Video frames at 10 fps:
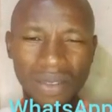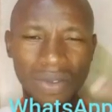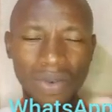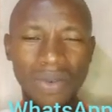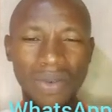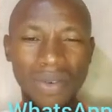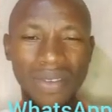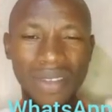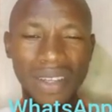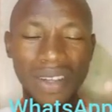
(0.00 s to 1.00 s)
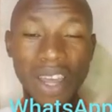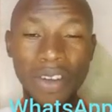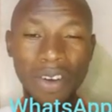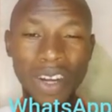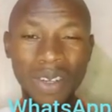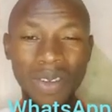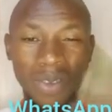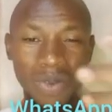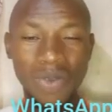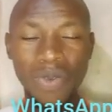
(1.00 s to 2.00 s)
to encourage us
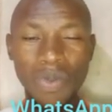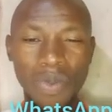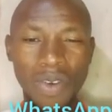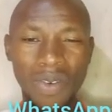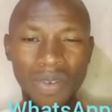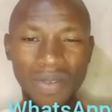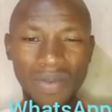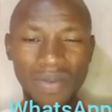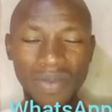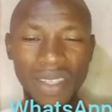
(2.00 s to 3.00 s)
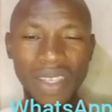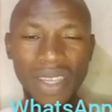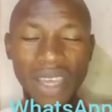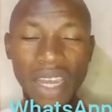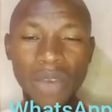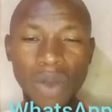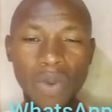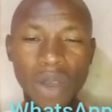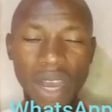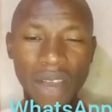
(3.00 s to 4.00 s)
to do more. Anyway
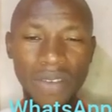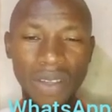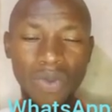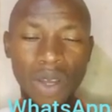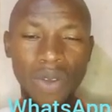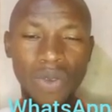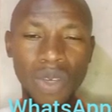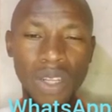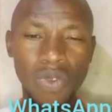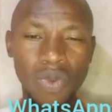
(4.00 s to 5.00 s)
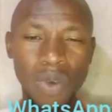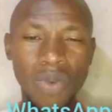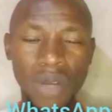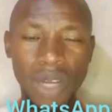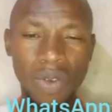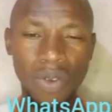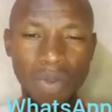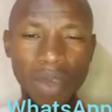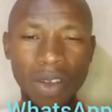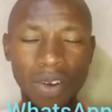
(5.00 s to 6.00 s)
we're not doing it well, we can also
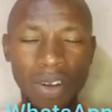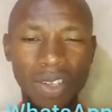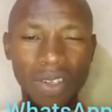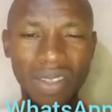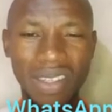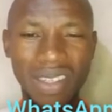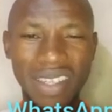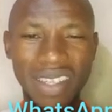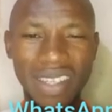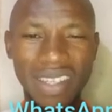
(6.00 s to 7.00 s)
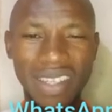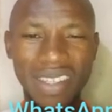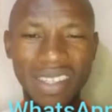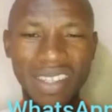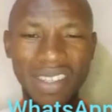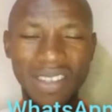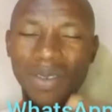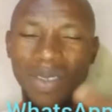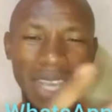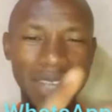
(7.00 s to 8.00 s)
make corrections.
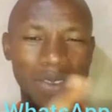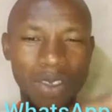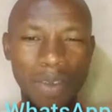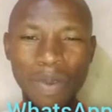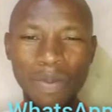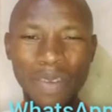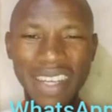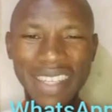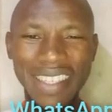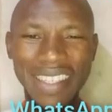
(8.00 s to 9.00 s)
So thanks for stopping by.